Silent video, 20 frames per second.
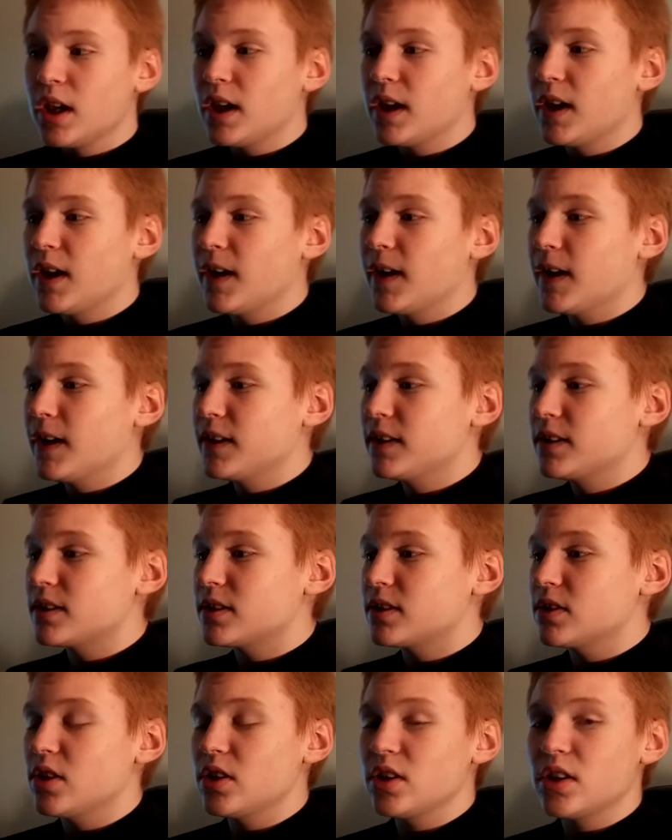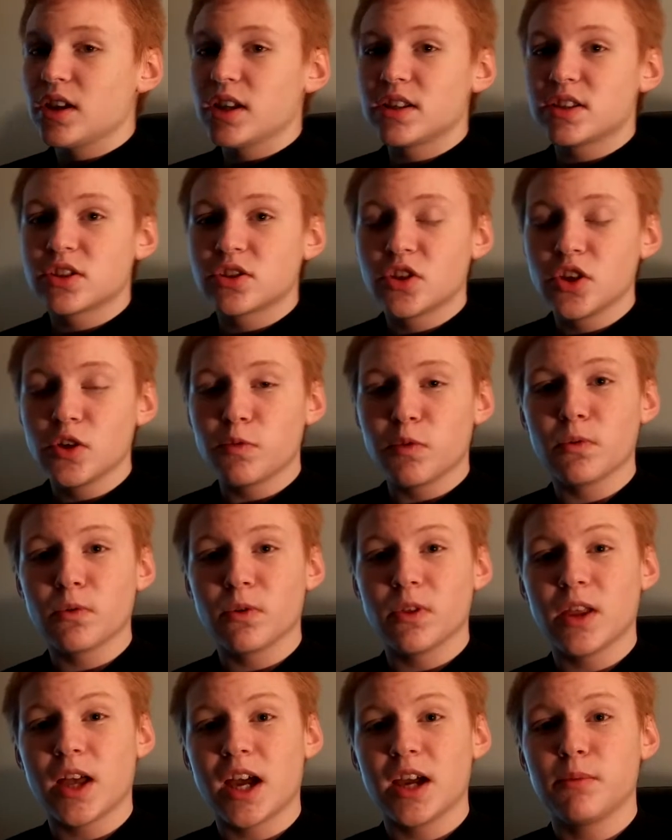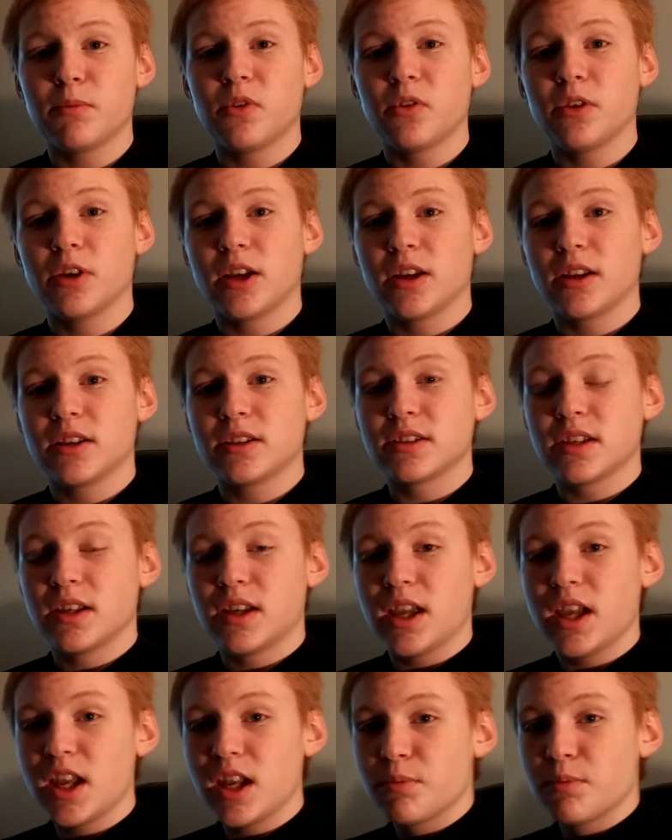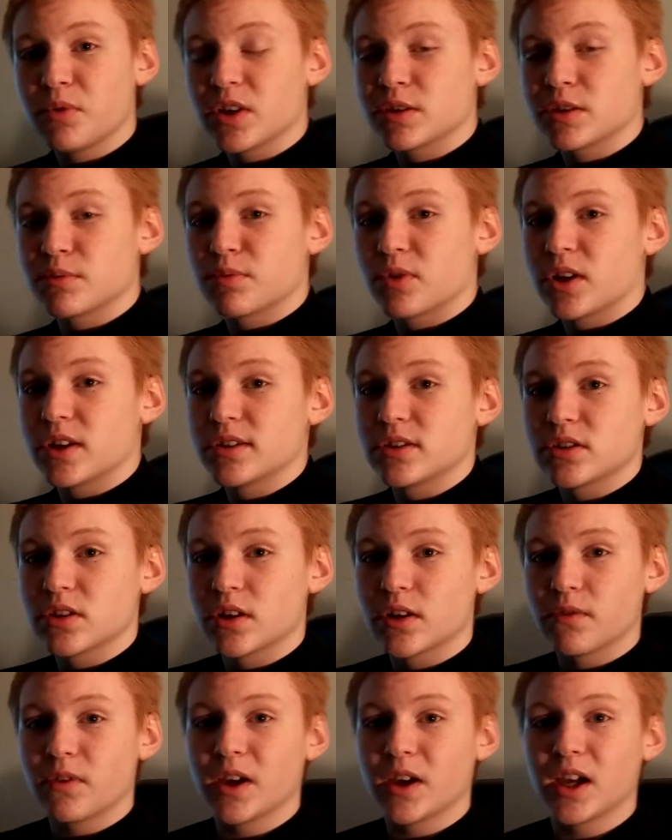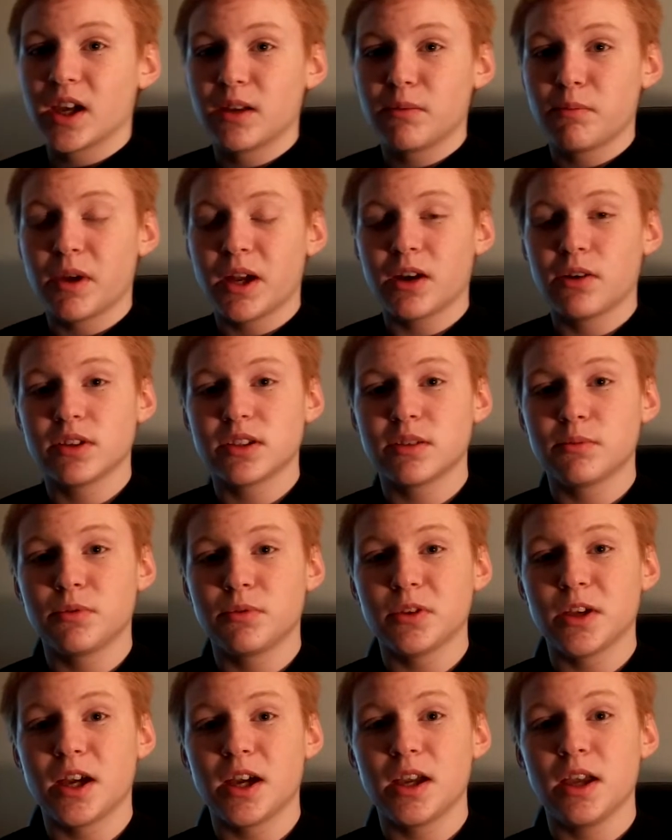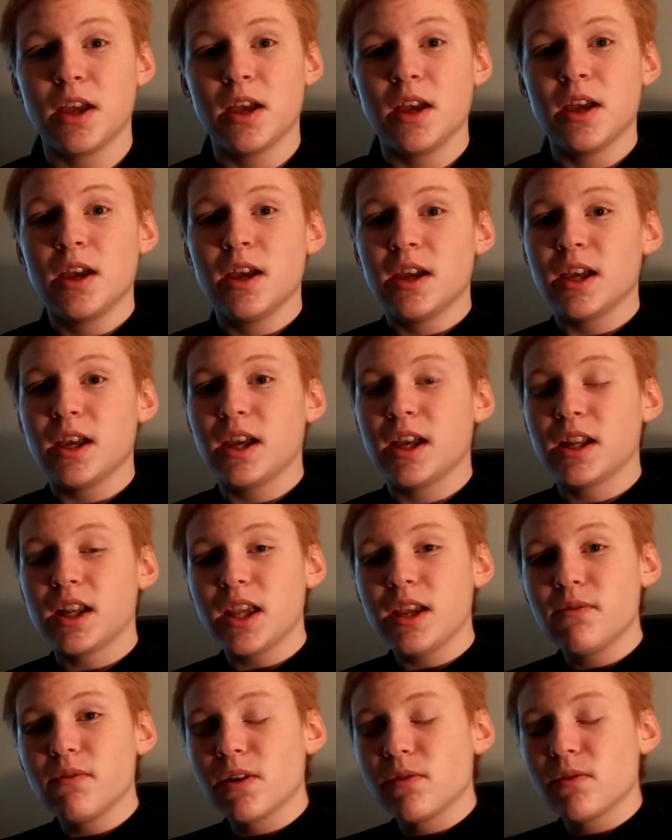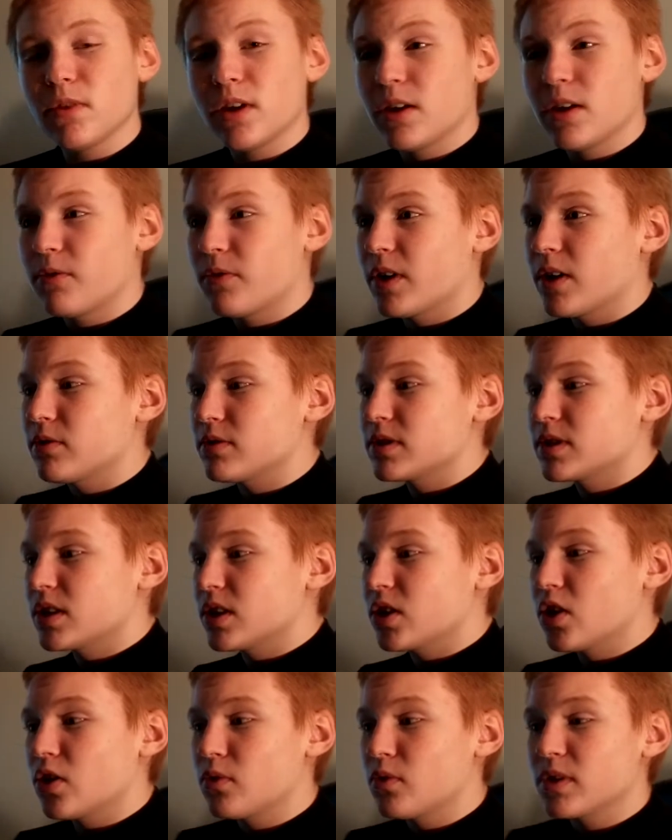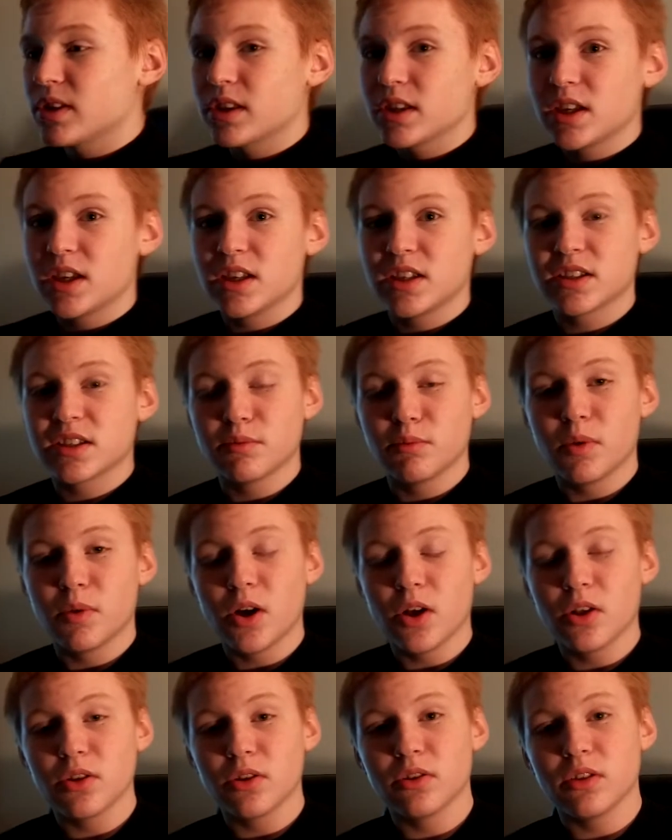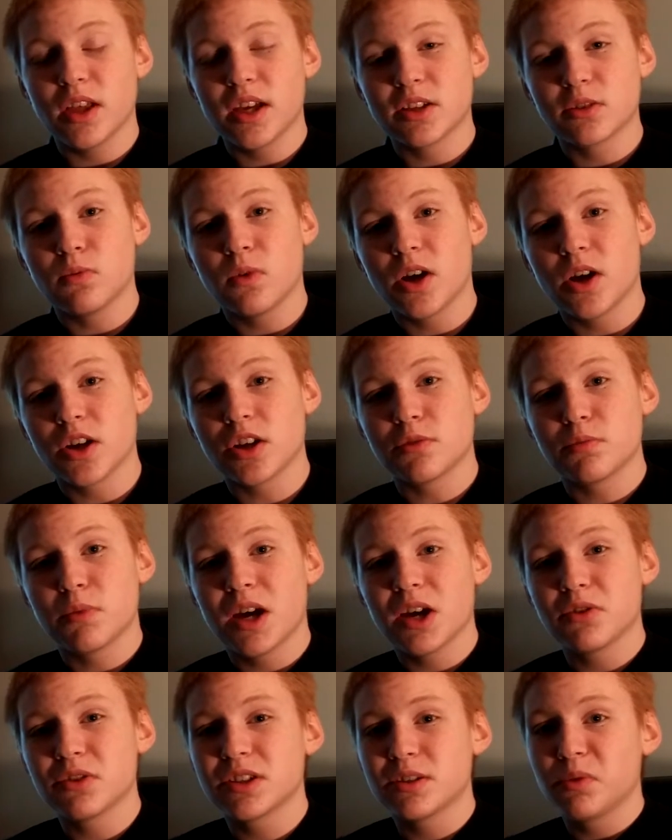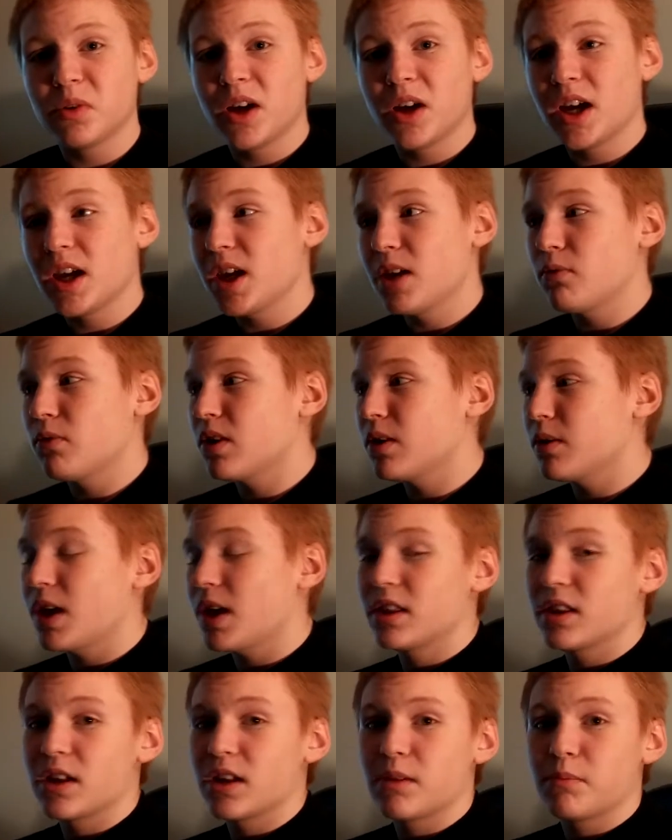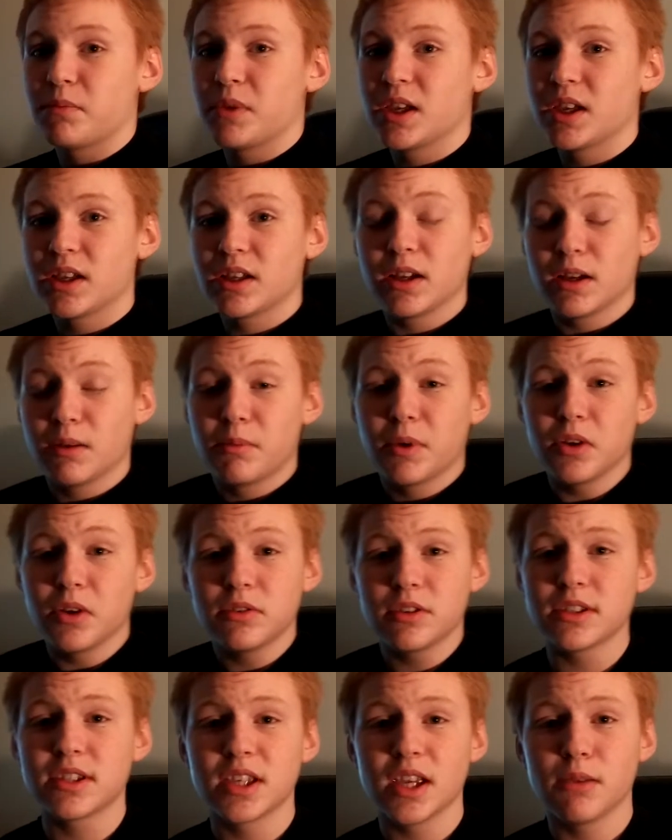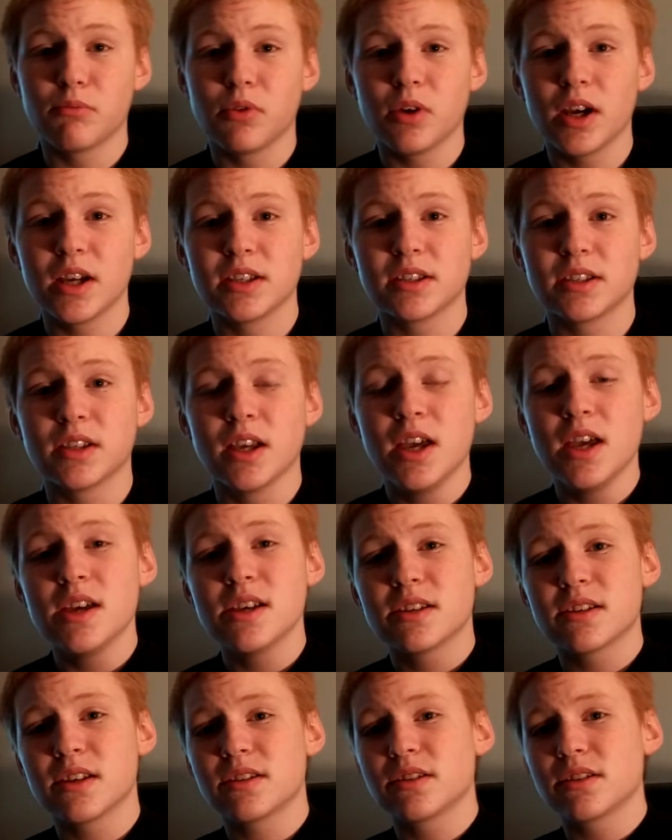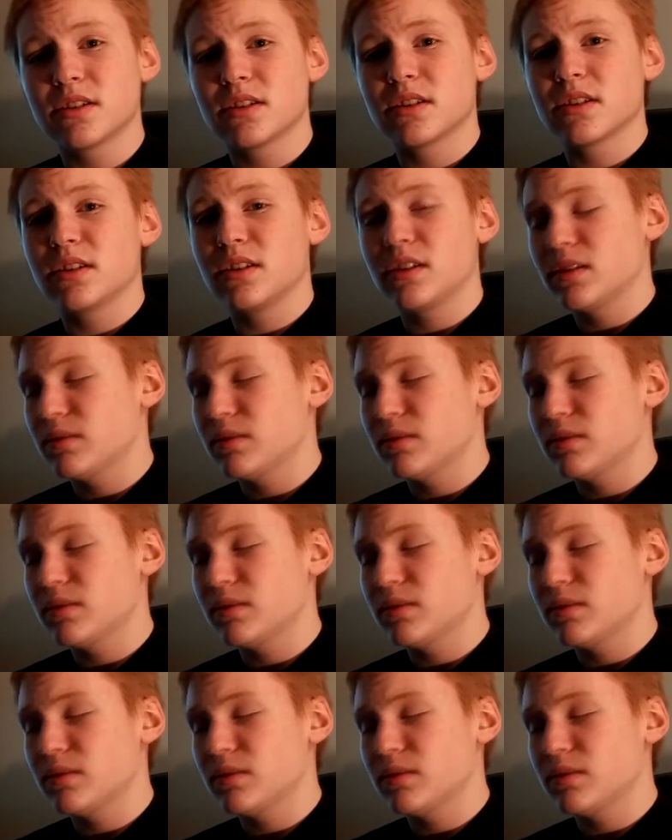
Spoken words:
And it's super reliable, and it's an 80+ bronze certified power supply. And even if I was to go with a smaller, less wattage power supply, it would have ended up being about the same price, since this